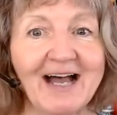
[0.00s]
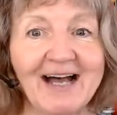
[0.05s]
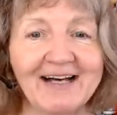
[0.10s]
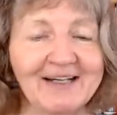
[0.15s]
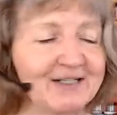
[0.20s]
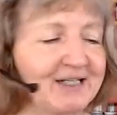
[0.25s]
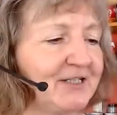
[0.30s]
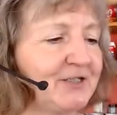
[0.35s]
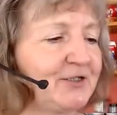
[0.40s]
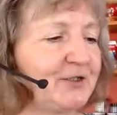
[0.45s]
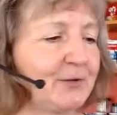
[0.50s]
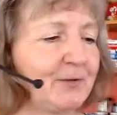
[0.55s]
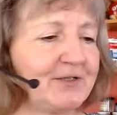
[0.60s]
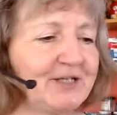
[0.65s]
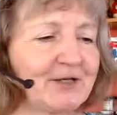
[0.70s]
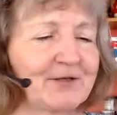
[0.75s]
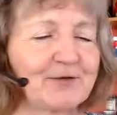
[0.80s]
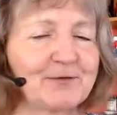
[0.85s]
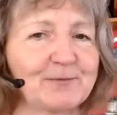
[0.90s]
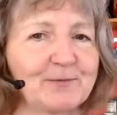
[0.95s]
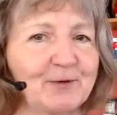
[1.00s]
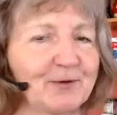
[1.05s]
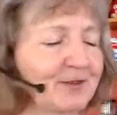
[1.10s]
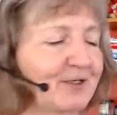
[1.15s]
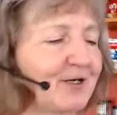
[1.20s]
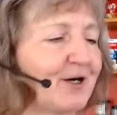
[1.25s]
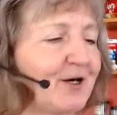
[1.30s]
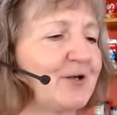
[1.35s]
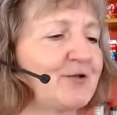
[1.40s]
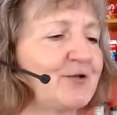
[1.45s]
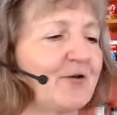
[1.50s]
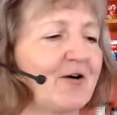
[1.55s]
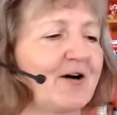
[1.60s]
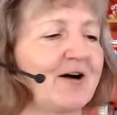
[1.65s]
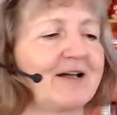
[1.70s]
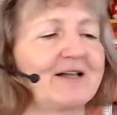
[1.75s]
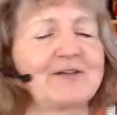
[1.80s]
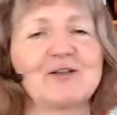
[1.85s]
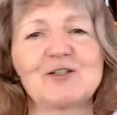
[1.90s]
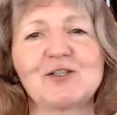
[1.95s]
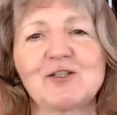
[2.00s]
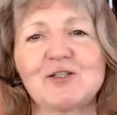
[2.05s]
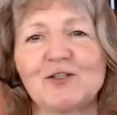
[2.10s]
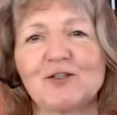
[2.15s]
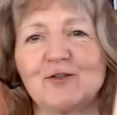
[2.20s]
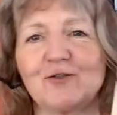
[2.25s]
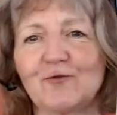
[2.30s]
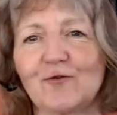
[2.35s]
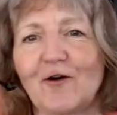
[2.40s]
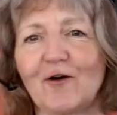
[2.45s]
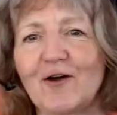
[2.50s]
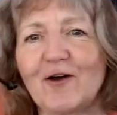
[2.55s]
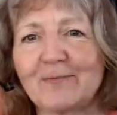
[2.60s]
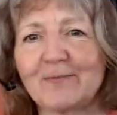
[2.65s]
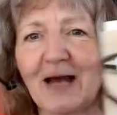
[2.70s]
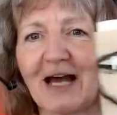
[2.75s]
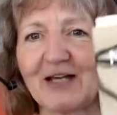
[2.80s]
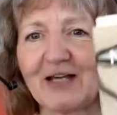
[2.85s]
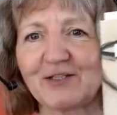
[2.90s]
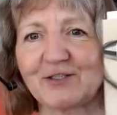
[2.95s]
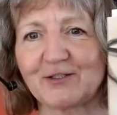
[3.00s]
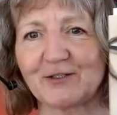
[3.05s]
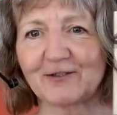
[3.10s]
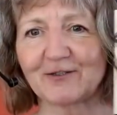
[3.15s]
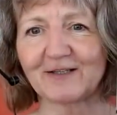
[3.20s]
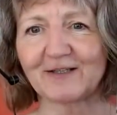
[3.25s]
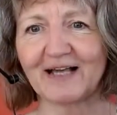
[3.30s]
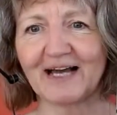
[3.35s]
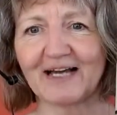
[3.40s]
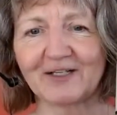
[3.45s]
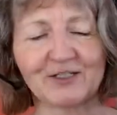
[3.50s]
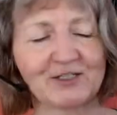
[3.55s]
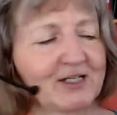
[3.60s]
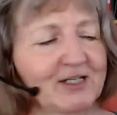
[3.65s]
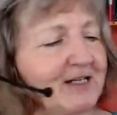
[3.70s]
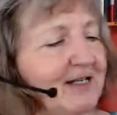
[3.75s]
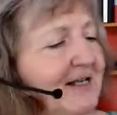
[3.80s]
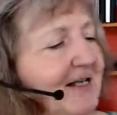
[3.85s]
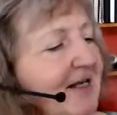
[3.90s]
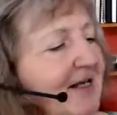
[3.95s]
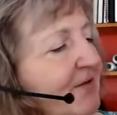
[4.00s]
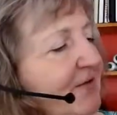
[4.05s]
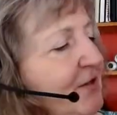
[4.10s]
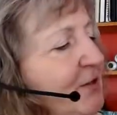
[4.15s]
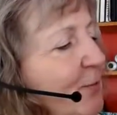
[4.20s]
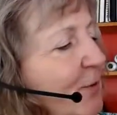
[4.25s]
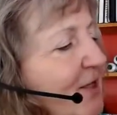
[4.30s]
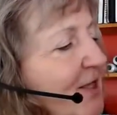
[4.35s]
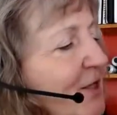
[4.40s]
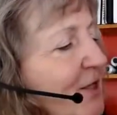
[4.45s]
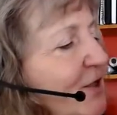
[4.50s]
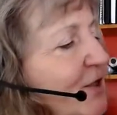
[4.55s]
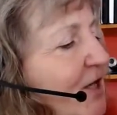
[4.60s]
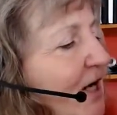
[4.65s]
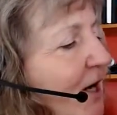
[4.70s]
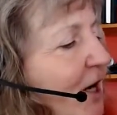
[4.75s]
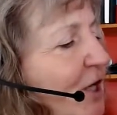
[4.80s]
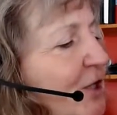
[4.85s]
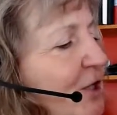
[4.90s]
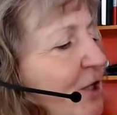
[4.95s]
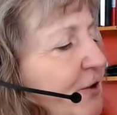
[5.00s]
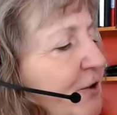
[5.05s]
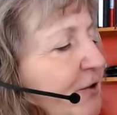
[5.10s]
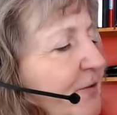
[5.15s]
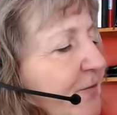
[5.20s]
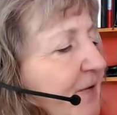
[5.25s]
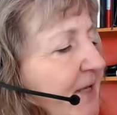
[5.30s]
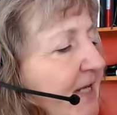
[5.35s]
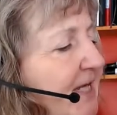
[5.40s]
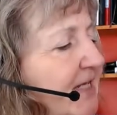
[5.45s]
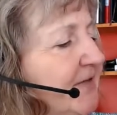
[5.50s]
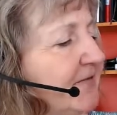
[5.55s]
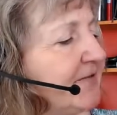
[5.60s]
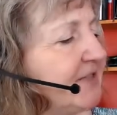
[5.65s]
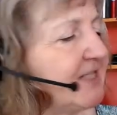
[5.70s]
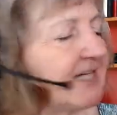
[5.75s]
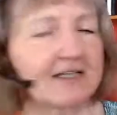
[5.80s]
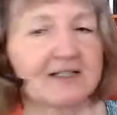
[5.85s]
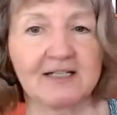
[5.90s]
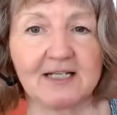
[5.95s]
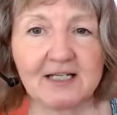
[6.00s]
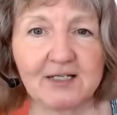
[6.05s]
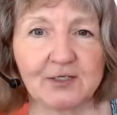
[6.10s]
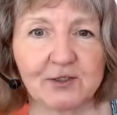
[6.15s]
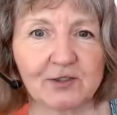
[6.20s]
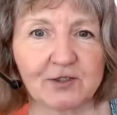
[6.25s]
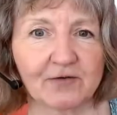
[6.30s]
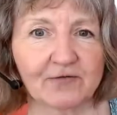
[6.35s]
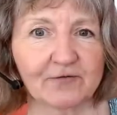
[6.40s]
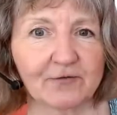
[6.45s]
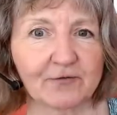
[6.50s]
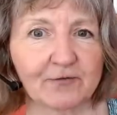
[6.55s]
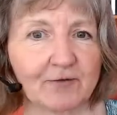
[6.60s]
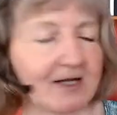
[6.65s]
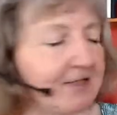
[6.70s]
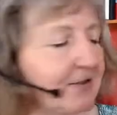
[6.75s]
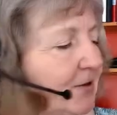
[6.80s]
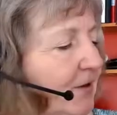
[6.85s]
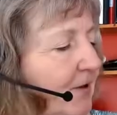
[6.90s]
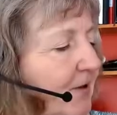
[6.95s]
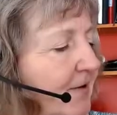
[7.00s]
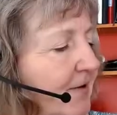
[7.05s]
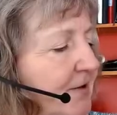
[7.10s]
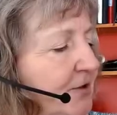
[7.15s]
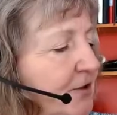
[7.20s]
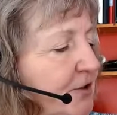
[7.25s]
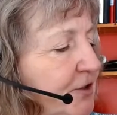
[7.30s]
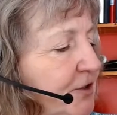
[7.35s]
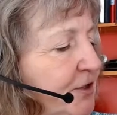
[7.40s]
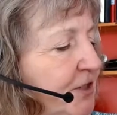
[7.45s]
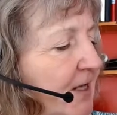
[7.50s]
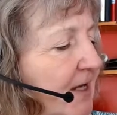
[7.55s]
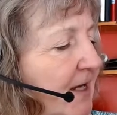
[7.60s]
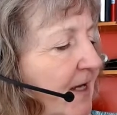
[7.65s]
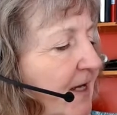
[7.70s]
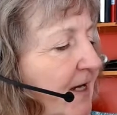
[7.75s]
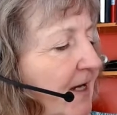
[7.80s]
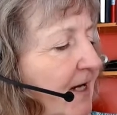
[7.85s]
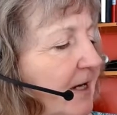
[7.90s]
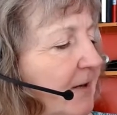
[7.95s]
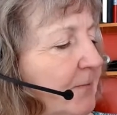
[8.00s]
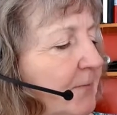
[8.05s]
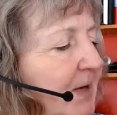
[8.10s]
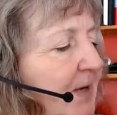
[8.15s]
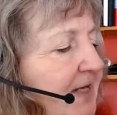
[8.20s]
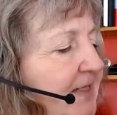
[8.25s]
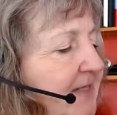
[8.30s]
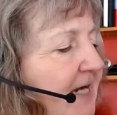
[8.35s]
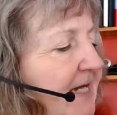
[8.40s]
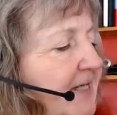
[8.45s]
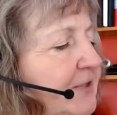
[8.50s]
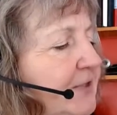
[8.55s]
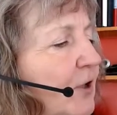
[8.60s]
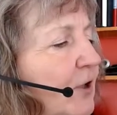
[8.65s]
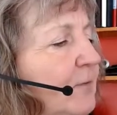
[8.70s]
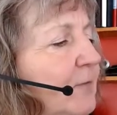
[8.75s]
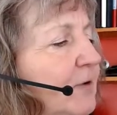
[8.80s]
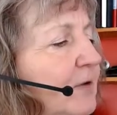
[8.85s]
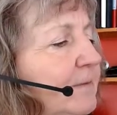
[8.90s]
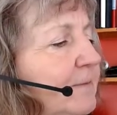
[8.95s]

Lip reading: into another book on drawing, this is Drawing Masterclass. This one is 100 Creative Techniques of Great Artists by Guy Noble.